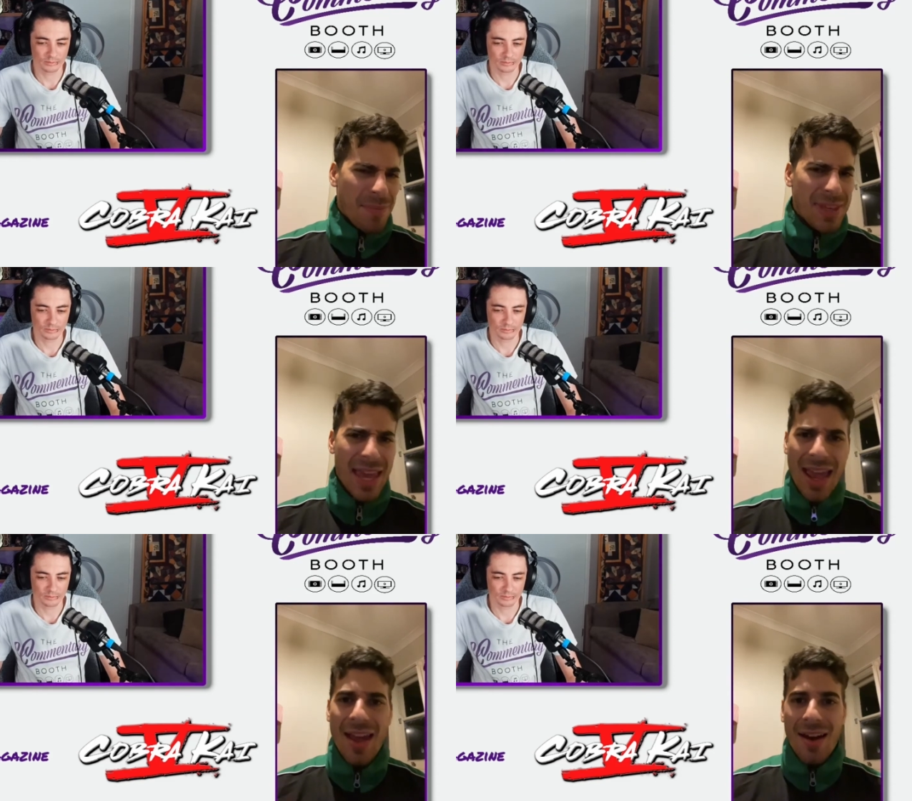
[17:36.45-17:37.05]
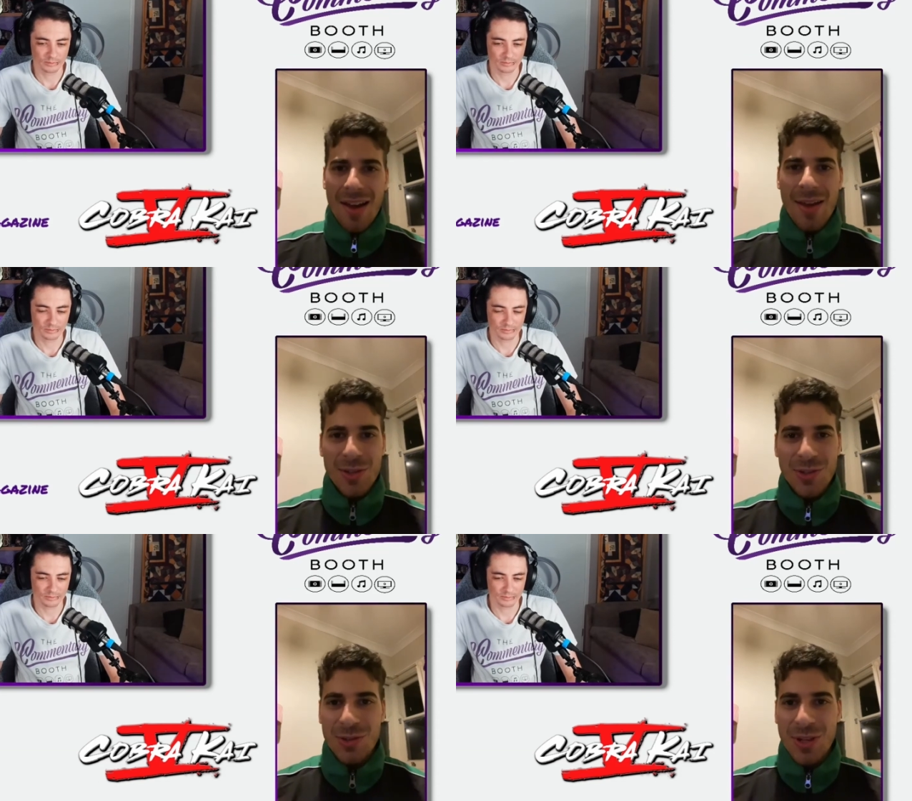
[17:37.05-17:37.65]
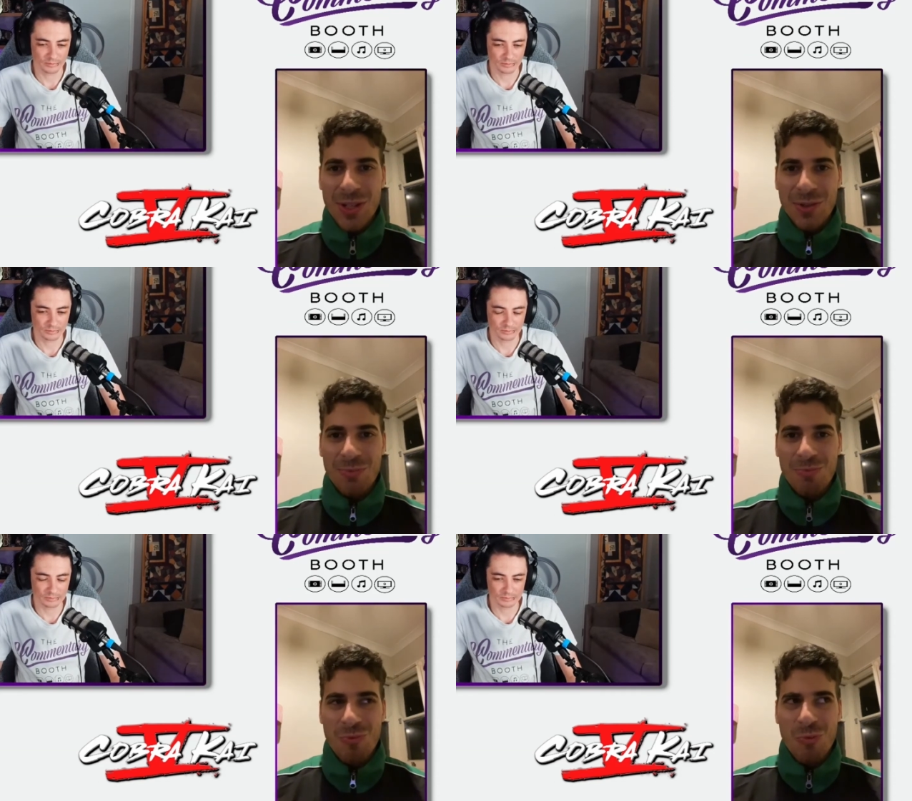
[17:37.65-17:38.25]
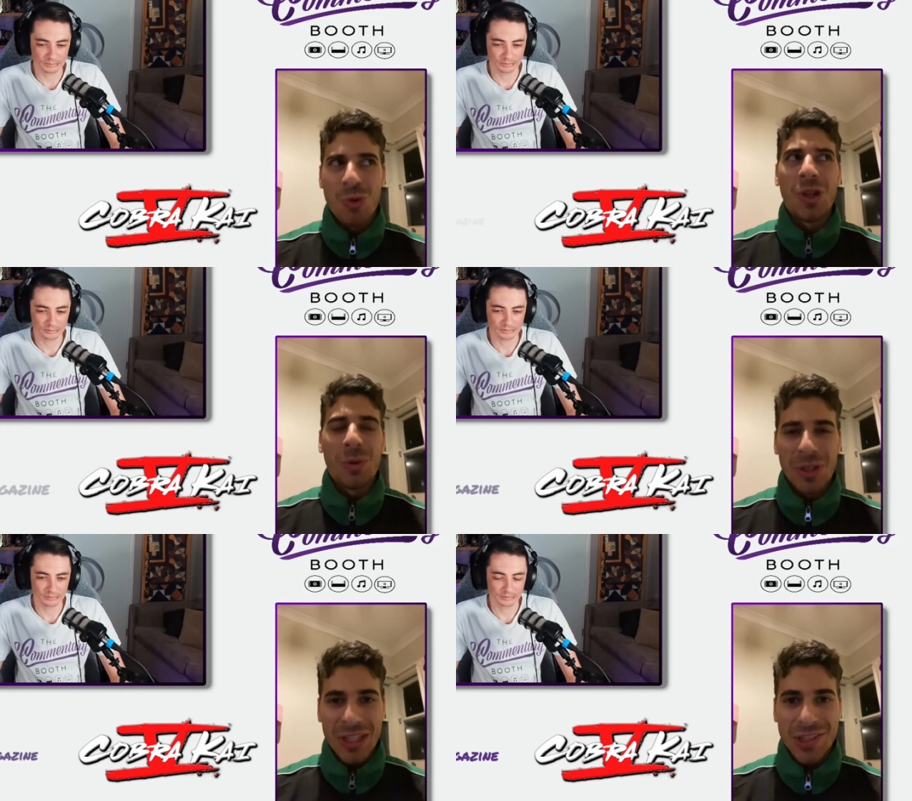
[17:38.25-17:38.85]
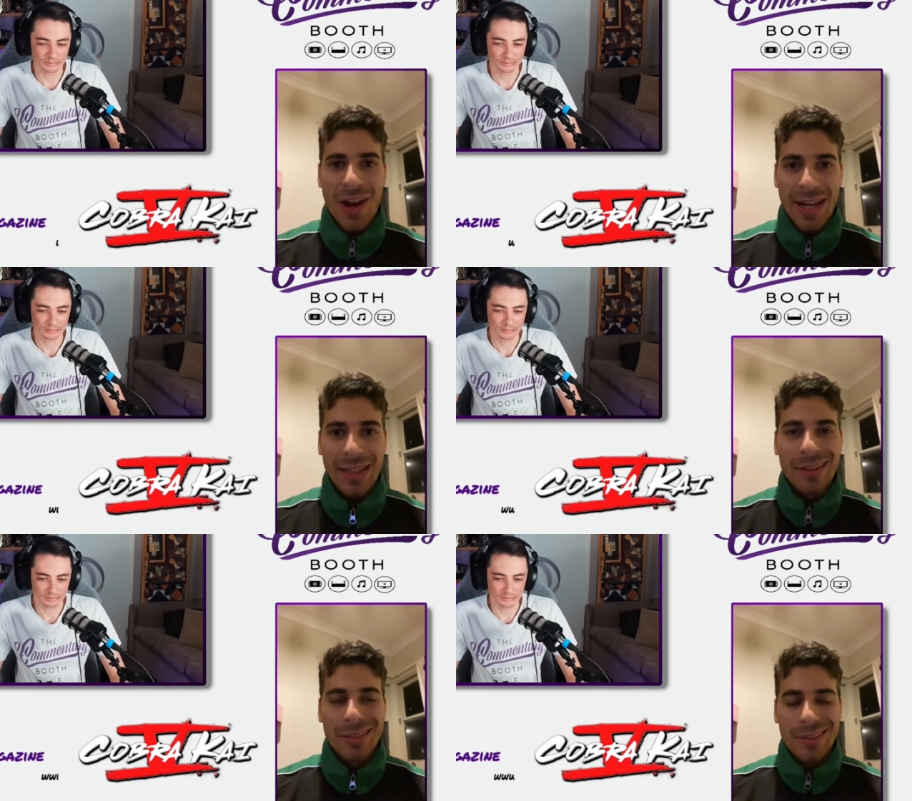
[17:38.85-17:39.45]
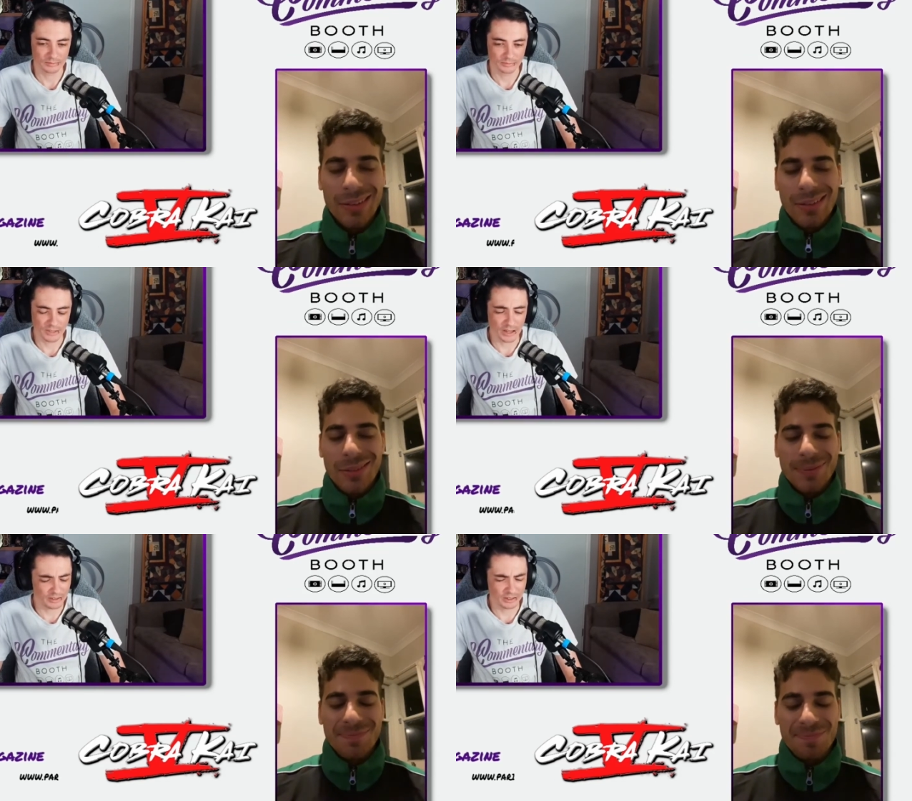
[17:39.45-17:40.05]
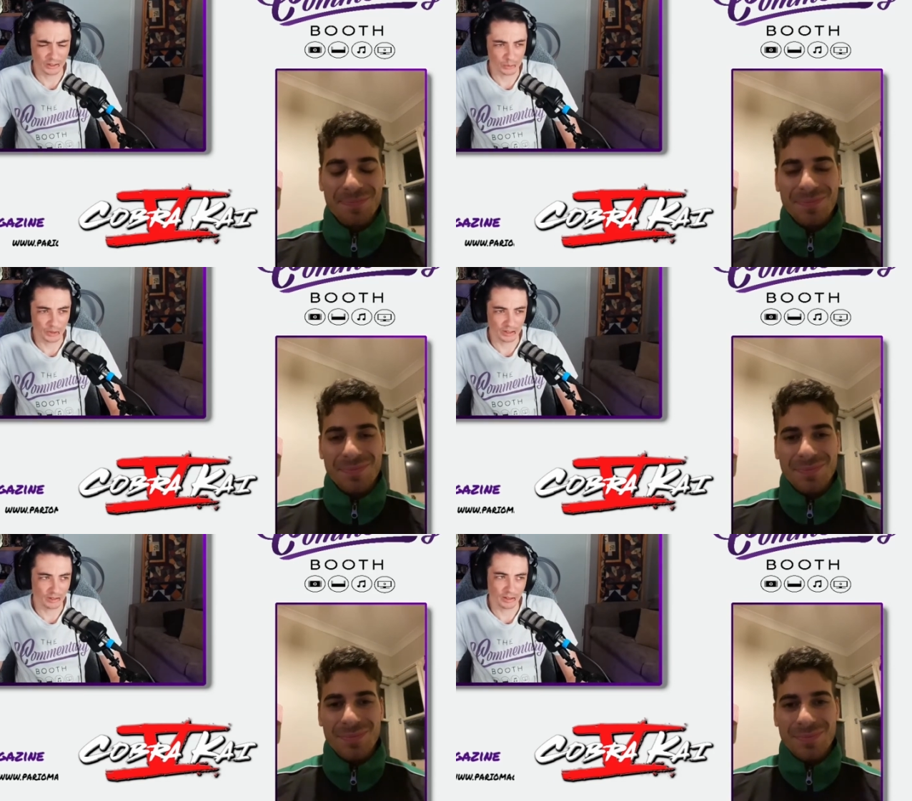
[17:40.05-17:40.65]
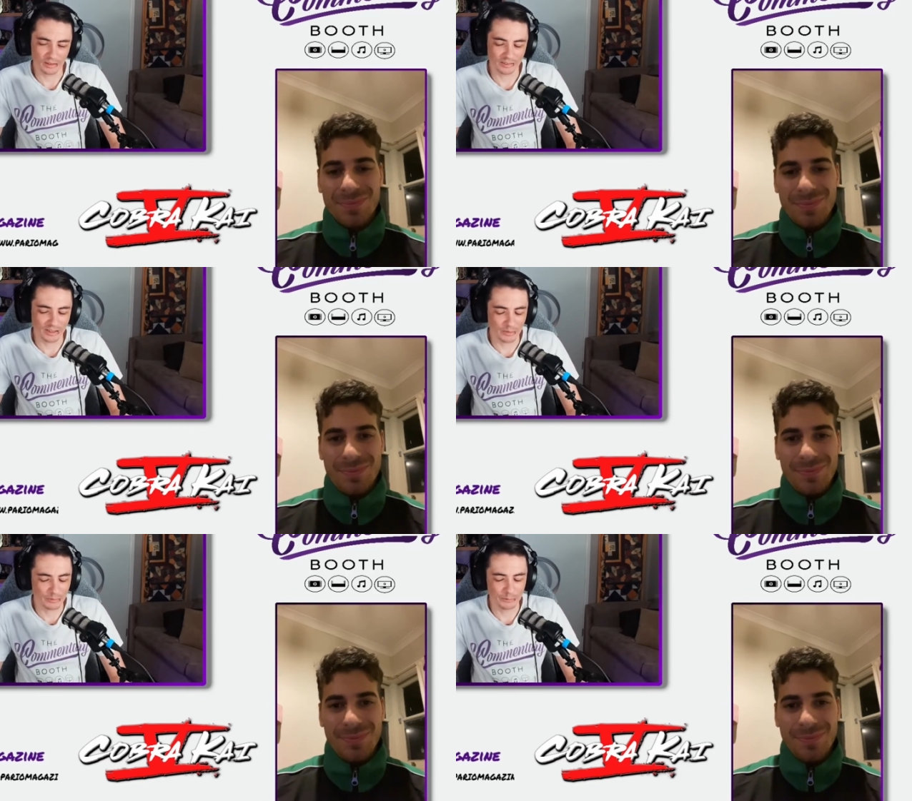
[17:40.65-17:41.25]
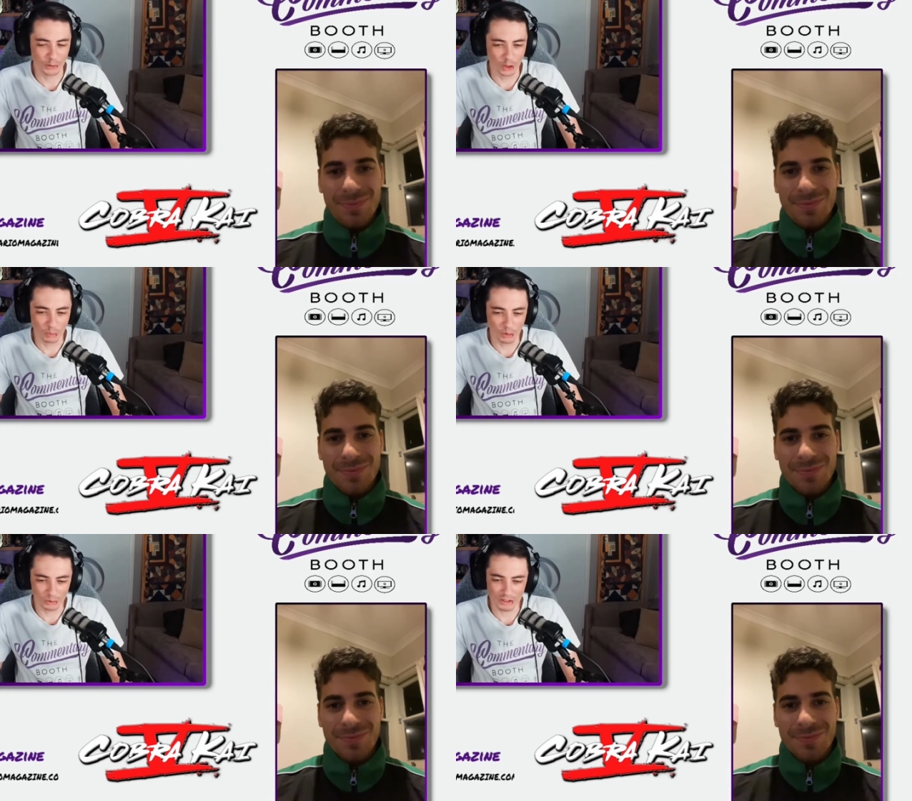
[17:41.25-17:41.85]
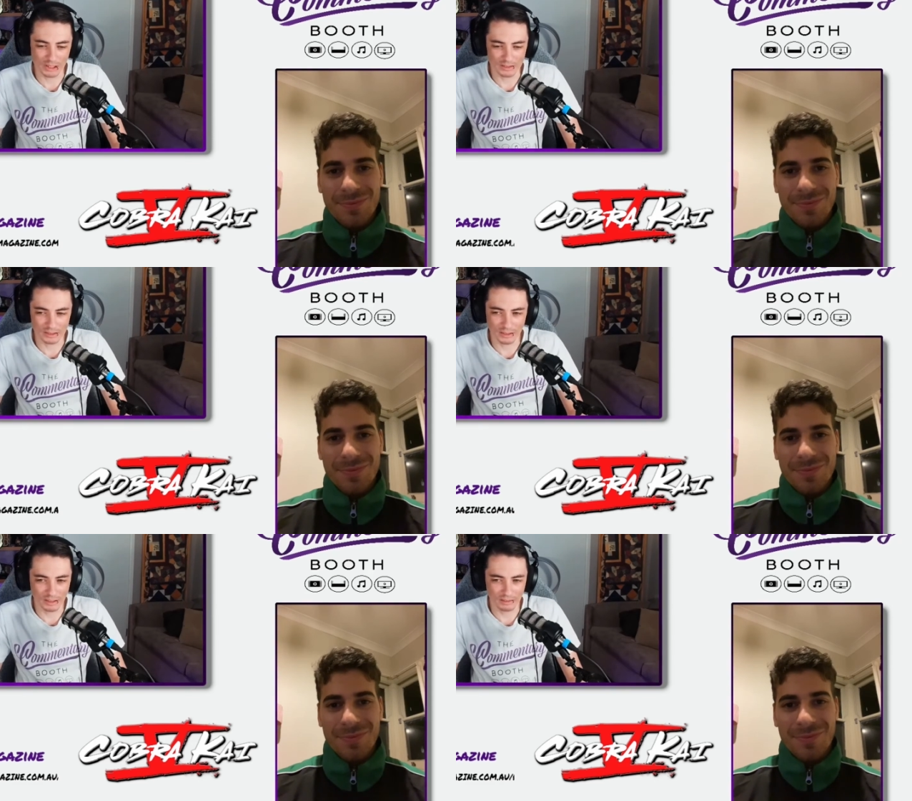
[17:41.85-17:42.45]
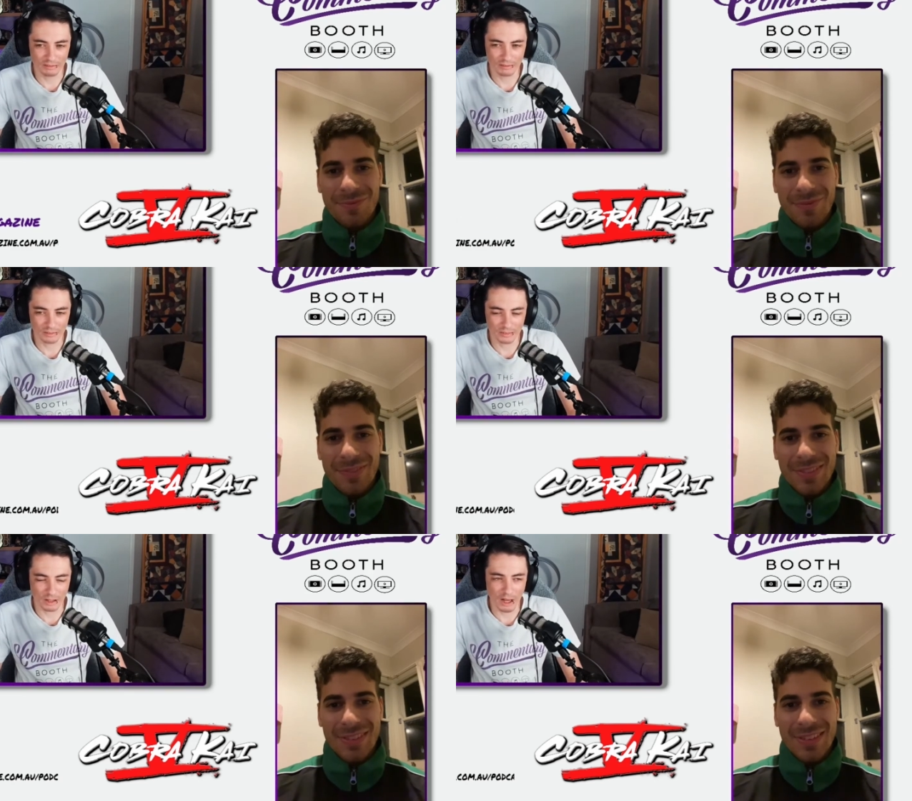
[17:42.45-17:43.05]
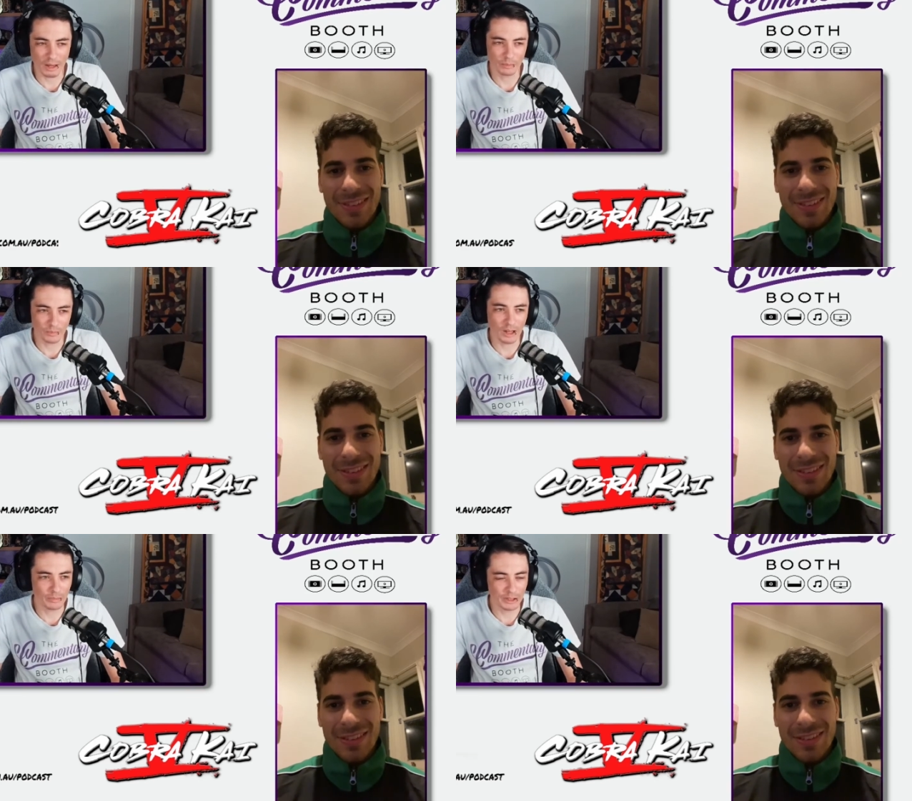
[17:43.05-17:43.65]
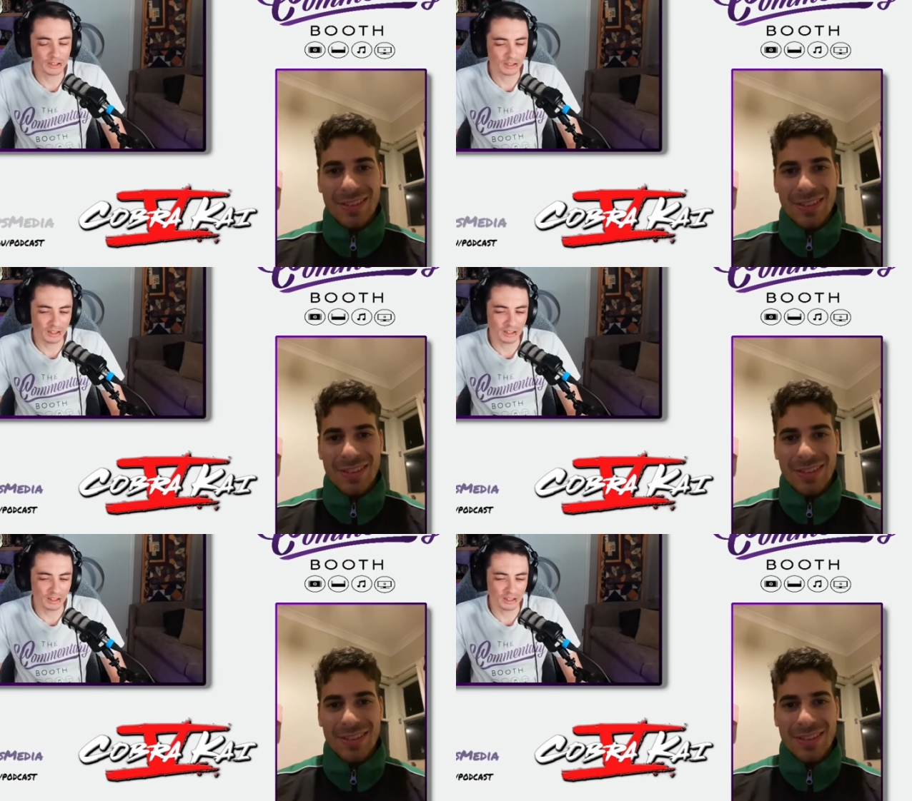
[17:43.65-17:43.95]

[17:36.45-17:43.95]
Speaker 1: yeah, it's it's really really exciting.
Speaker 2: Yeah, I think it could be a, a phenomenal season, and I'm I'm thinking